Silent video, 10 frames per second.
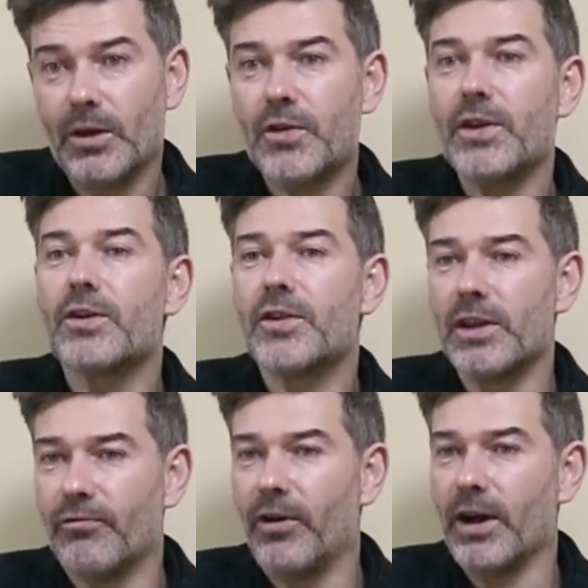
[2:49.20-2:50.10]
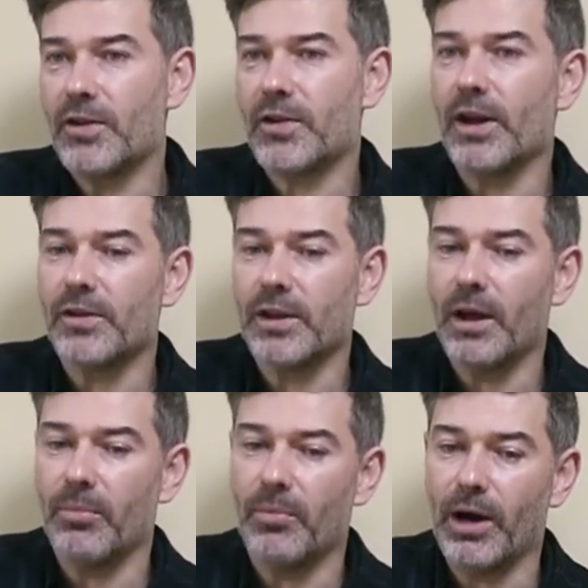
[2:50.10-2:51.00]
16 fights, starting
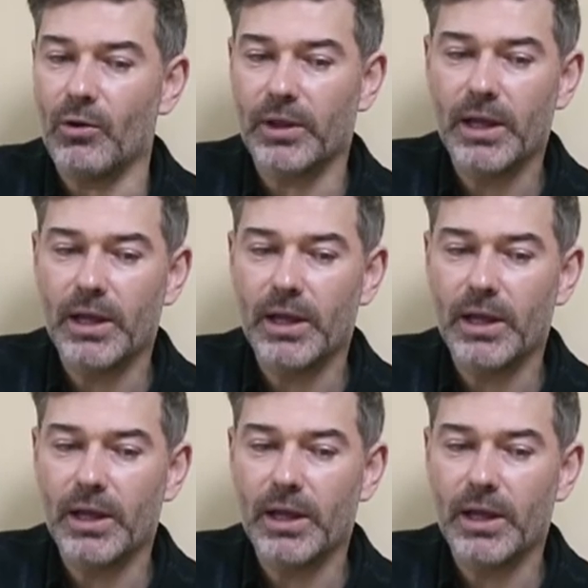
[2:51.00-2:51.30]
up about.